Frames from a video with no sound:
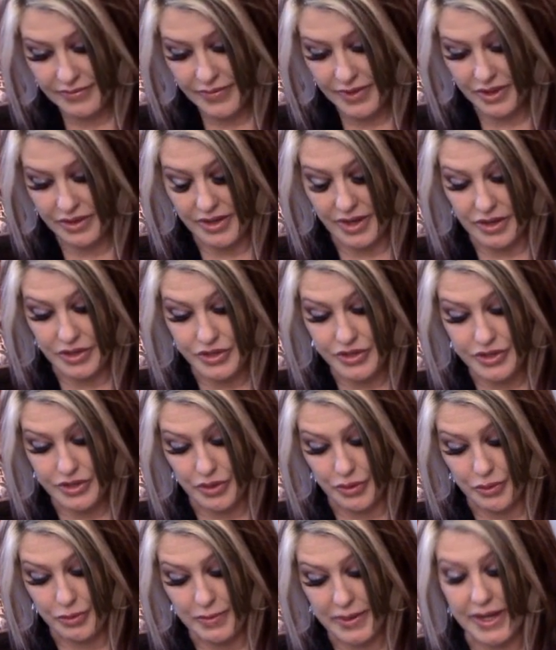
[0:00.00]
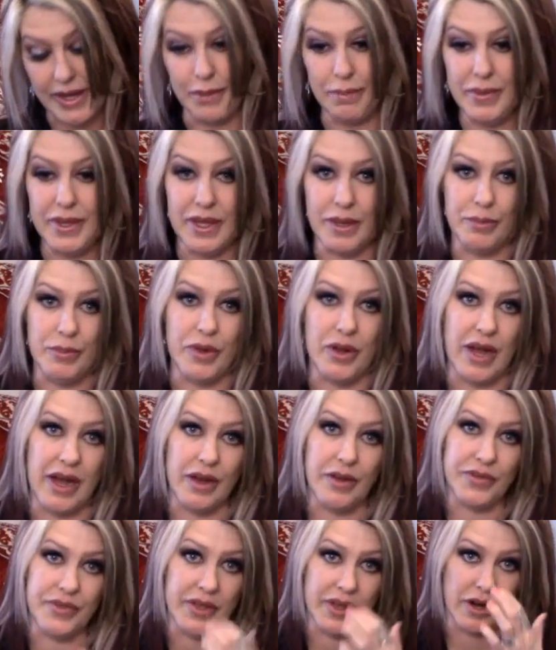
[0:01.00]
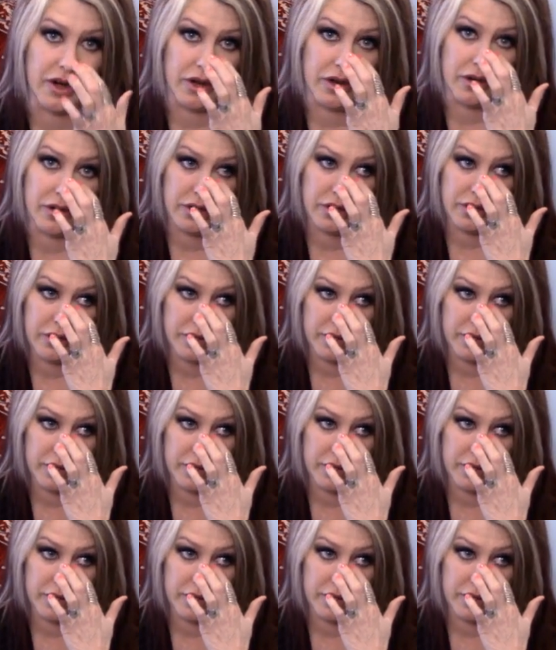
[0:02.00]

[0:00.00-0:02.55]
There are so many people out there